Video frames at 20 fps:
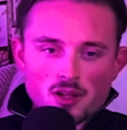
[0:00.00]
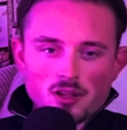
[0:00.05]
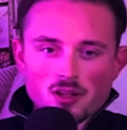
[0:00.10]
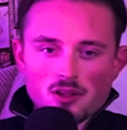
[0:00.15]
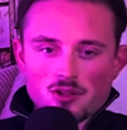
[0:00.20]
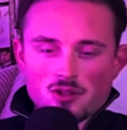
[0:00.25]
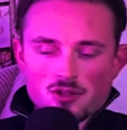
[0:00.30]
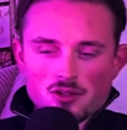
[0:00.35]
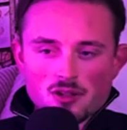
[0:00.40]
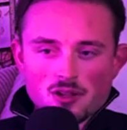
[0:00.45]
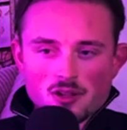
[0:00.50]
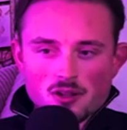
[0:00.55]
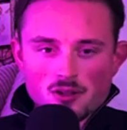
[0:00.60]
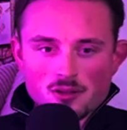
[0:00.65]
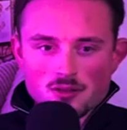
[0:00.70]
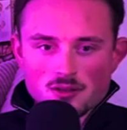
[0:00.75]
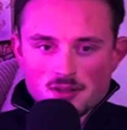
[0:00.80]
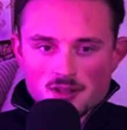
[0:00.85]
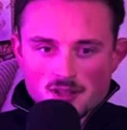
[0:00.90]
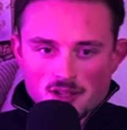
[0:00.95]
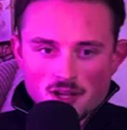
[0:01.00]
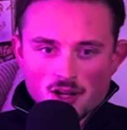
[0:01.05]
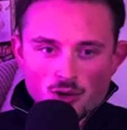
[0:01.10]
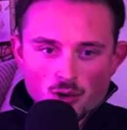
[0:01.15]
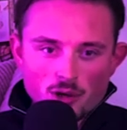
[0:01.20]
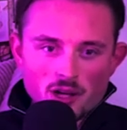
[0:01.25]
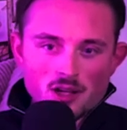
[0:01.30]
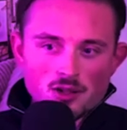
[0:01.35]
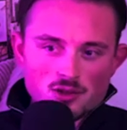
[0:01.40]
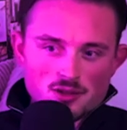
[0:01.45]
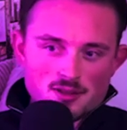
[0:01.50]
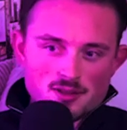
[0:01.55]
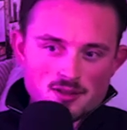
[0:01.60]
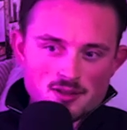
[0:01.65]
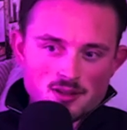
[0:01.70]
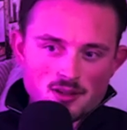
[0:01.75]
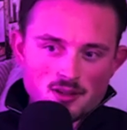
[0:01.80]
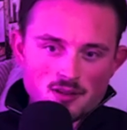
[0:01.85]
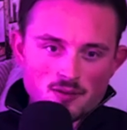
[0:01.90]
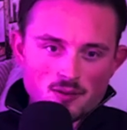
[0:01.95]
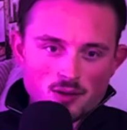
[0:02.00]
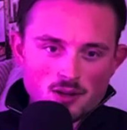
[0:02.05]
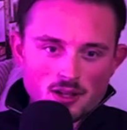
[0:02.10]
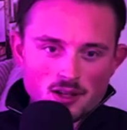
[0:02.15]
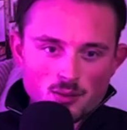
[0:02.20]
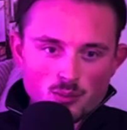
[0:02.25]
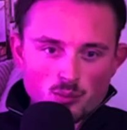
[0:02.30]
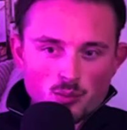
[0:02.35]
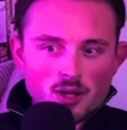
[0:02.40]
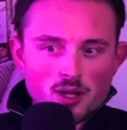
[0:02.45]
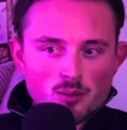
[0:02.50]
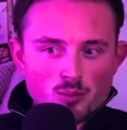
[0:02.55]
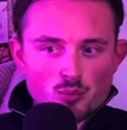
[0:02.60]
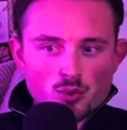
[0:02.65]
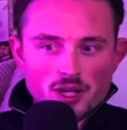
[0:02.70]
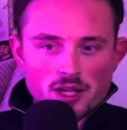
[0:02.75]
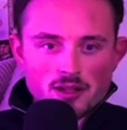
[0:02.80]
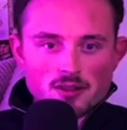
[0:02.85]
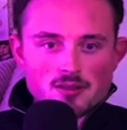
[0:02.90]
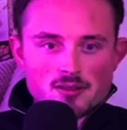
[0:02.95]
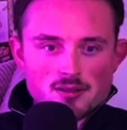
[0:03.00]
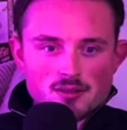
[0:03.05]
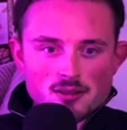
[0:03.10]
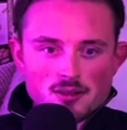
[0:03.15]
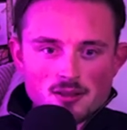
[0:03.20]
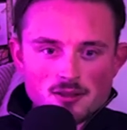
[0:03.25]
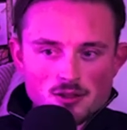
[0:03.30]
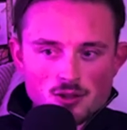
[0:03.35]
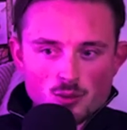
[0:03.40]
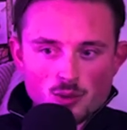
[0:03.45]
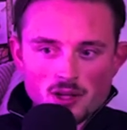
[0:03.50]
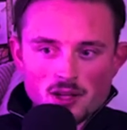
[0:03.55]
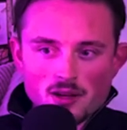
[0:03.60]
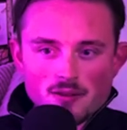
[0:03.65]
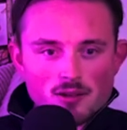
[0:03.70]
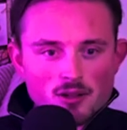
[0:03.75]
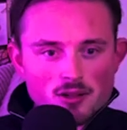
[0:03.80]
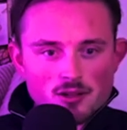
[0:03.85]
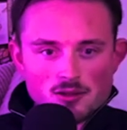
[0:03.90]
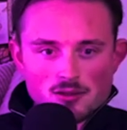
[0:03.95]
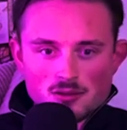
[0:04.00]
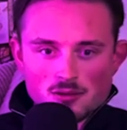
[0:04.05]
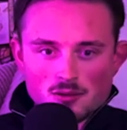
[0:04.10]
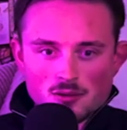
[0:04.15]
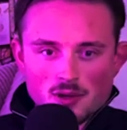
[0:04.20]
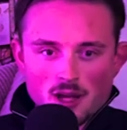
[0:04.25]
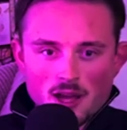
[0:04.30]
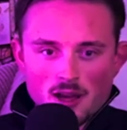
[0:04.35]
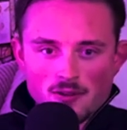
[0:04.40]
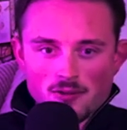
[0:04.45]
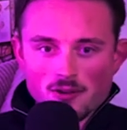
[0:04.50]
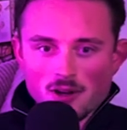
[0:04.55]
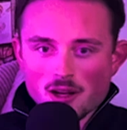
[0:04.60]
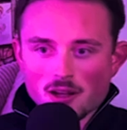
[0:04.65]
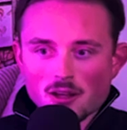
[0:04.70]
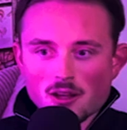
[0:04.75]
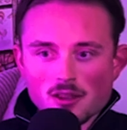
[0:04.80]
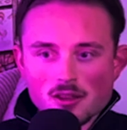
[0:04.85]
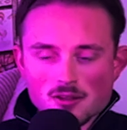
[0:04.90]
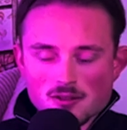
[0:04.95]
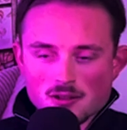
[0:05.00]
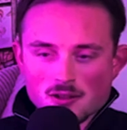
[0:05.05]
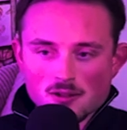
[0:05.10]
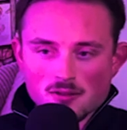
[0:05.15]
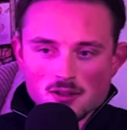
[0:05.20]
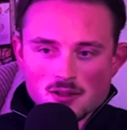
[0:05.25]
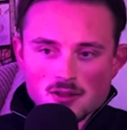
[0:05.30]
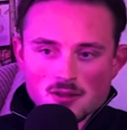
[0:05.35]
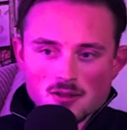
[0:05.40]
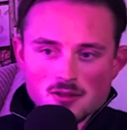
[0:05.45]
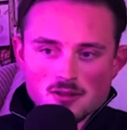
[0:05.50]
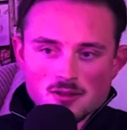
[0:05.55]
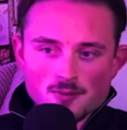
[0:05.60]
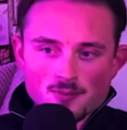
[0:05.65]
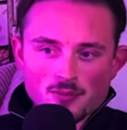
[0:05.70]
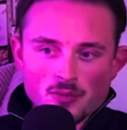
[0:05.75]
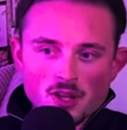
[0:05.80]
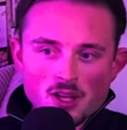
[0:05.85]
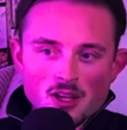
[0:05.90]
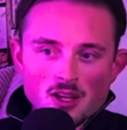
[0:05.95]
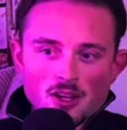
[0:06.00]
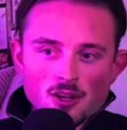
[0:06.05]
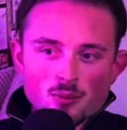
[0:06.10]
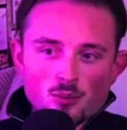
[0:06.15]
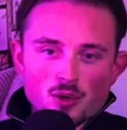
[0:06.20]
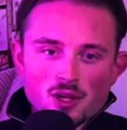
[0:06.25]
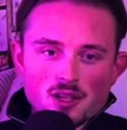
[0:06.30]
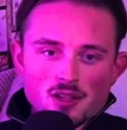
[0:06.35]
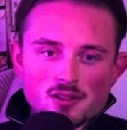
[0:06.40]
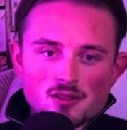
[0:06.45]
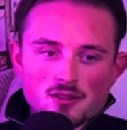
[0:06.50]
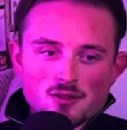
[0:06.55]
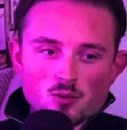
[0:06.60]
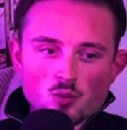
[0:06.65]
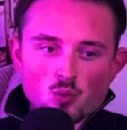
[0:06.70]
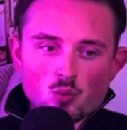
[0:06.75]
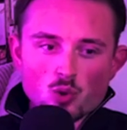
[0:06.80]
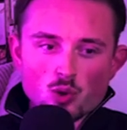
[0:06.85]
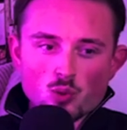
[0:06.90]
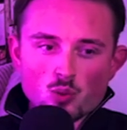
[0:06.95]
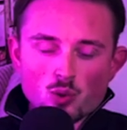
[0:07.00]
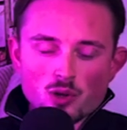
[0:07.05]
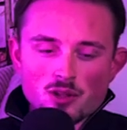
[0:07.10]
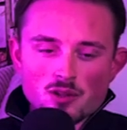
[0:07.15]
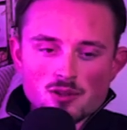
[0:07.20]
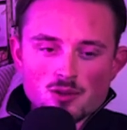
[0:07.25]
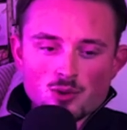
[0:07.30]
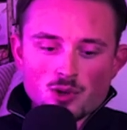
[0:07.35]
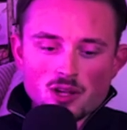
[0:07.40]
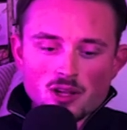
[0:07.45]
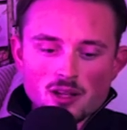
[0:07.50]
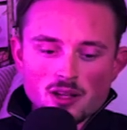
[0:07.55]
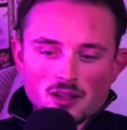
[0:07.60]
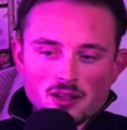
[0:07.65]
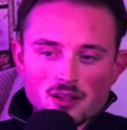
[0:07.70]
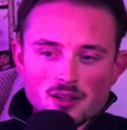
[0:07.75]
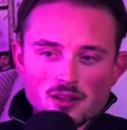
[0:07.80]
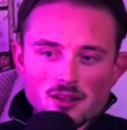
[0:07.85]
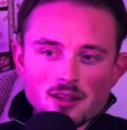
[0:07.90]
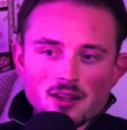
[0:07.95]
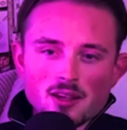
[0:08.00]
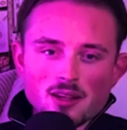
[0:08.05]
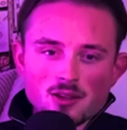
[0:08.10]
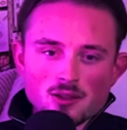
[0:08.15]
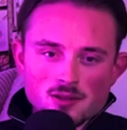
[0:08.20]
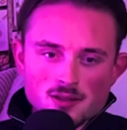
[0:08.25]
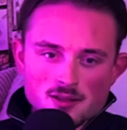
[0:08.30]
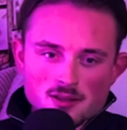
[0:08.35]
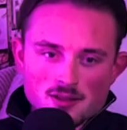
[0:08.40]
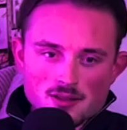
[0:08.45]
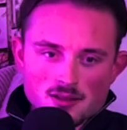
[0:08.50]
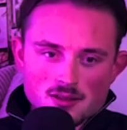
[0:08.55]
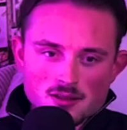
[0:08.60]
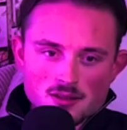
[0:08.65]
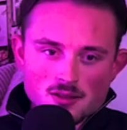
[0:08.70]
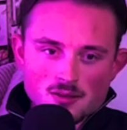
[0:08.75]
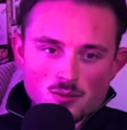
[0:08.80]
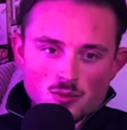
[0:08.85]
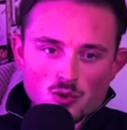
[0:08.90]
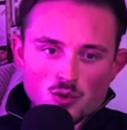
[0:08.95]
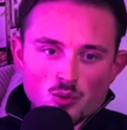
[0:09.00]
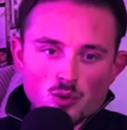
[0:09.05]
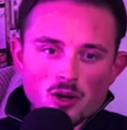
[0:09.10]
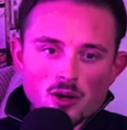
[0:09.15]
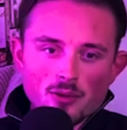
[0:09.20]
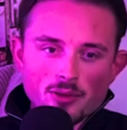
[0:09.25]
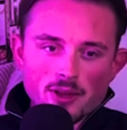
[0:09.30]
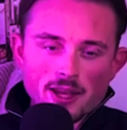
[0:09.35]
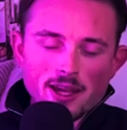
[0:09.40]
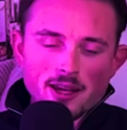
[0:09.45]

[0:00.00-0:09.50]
niche down CRO agency for like big brands. So we're never going to have any other services. But what we're doing like in the ecosystem around the